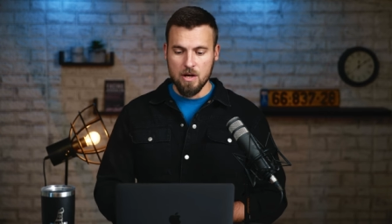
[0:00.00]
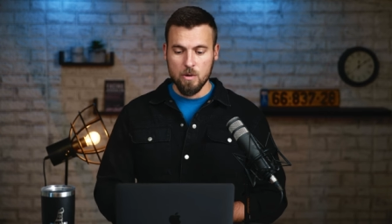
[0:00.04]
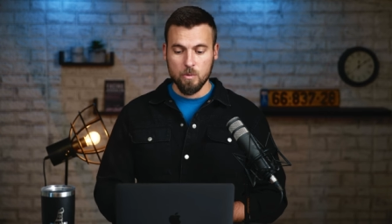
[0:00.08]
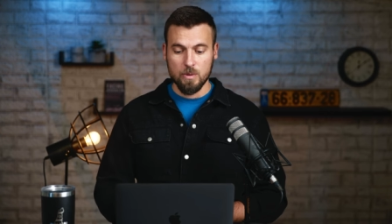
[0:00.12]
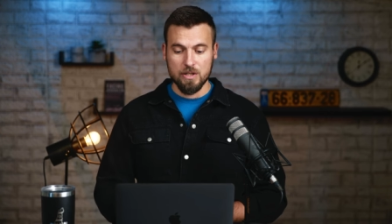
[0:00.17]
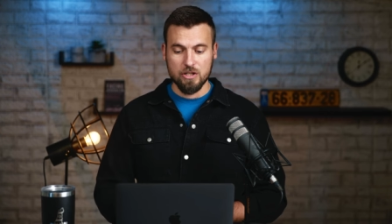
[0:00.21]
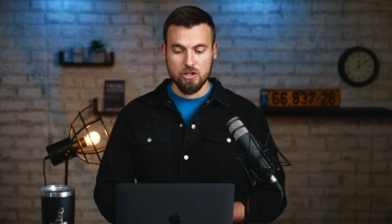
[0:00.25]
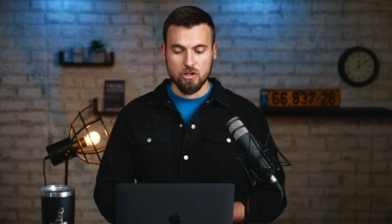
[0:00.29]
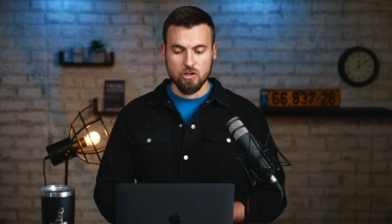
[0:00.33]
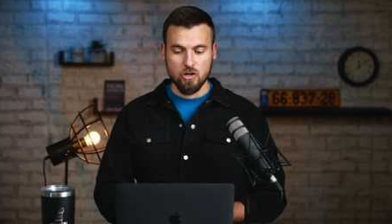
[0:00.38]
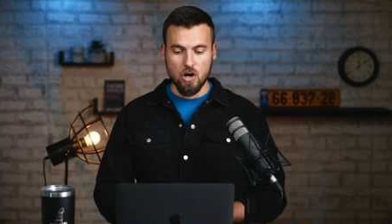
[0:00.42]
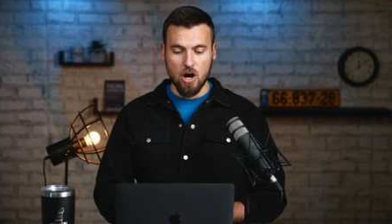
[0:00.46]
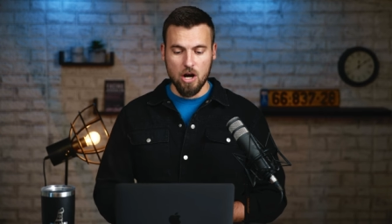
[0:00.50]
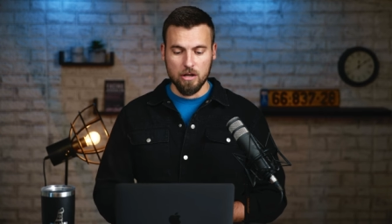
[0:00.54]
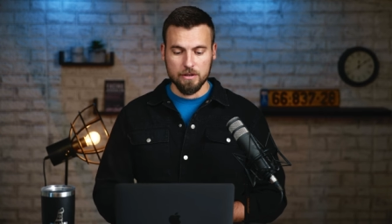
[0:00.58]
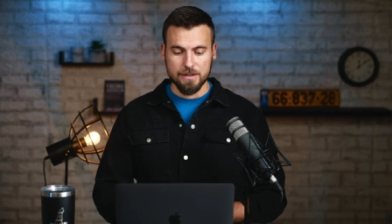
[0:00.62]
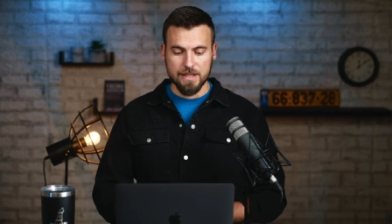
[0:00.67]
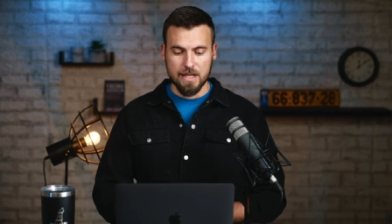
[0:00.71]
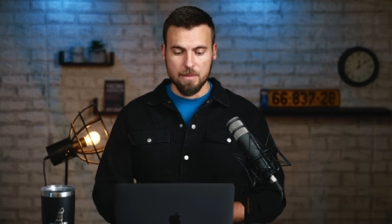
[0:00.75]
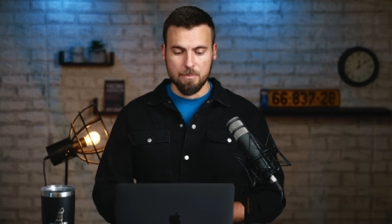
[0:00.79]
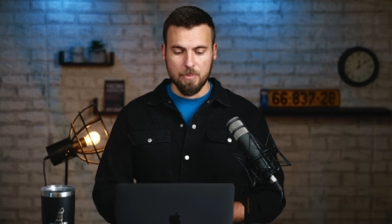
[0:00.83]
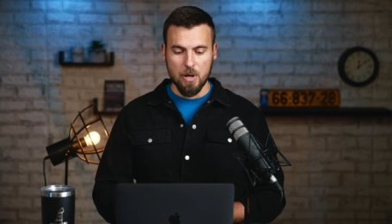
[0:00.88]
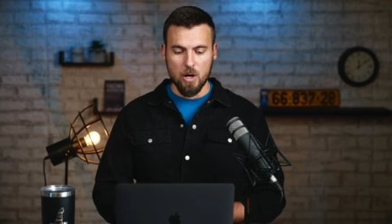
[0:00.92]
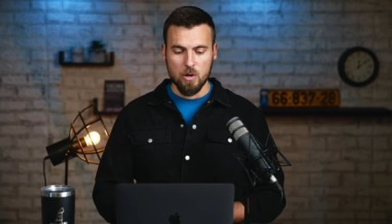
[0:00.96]
we
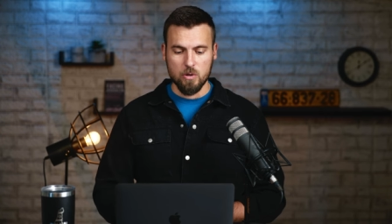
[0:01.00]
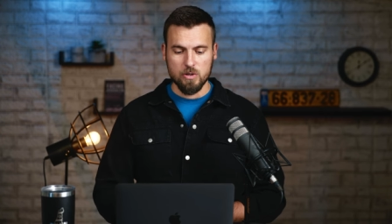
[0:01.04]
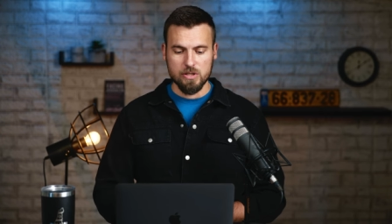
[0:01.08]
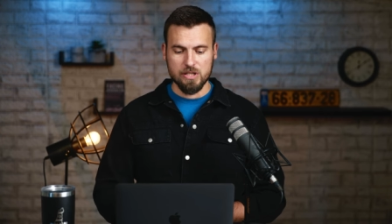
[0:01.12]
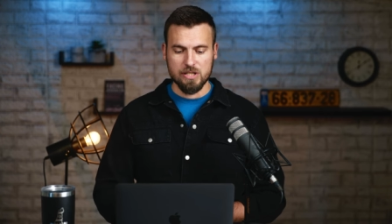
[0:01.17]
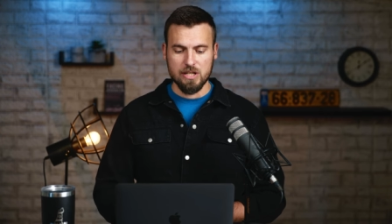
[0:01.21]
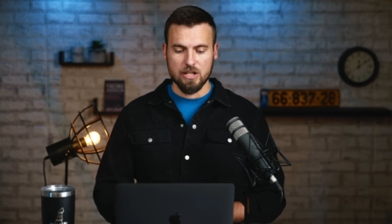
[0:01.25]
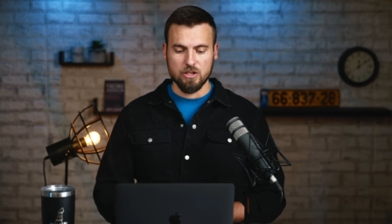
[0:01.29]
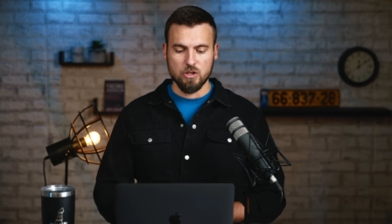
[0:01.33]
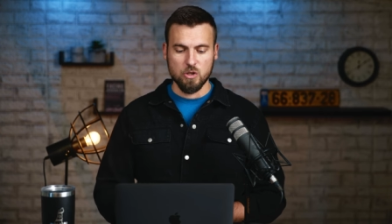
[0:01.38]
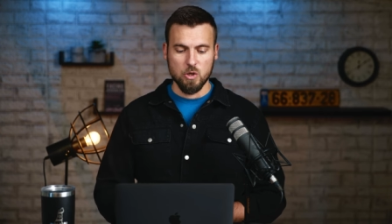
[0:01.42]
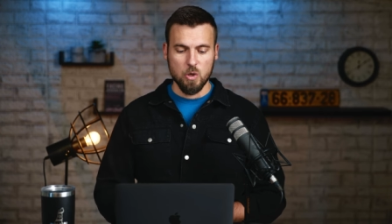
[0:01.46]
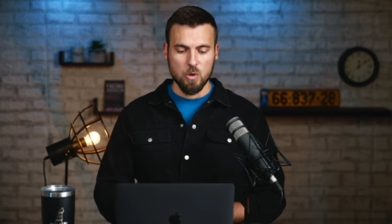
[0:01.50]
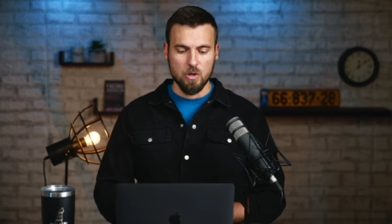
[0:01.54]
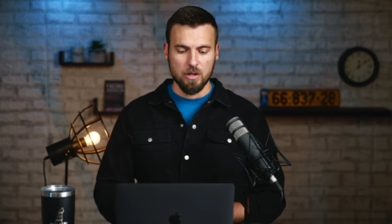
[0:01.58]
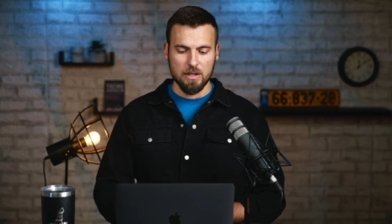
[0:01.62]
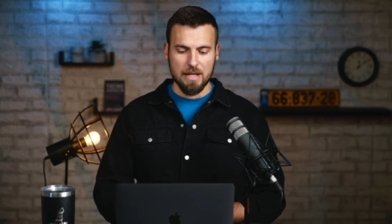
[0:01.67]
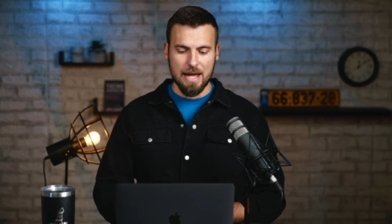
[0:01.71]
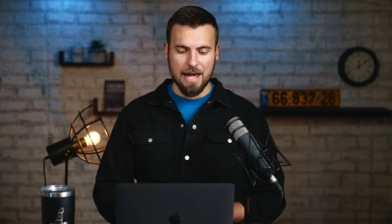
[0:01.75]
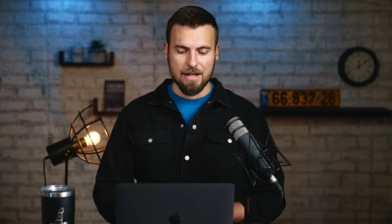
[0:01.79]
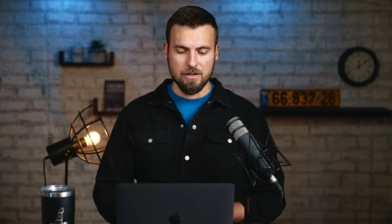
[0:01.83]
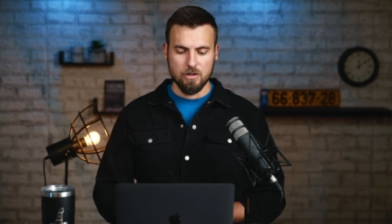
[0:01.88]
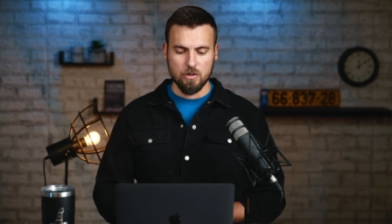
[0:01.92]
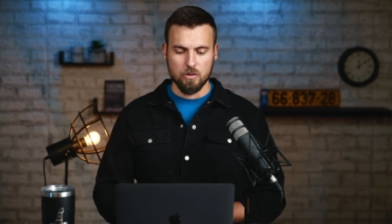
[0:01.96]
strongly oppose such
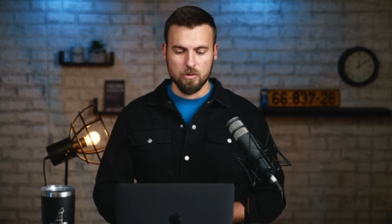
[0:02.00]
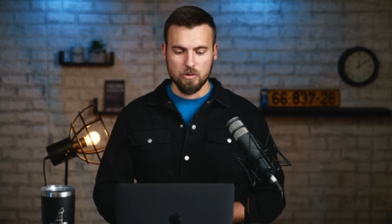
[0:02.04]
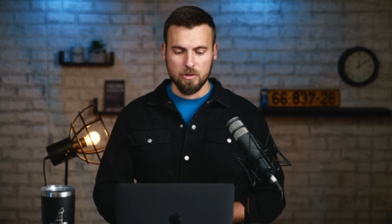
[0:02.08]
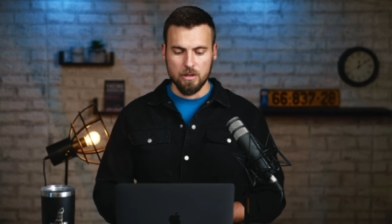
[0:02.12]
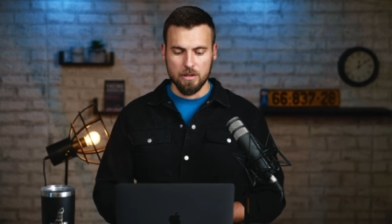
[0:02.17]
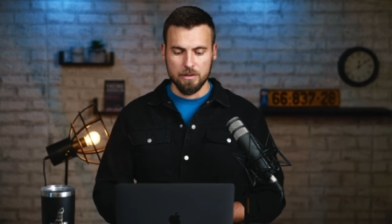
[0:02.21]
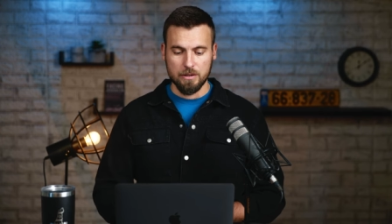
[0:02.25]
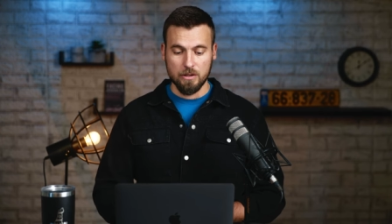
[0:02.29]
unilateral,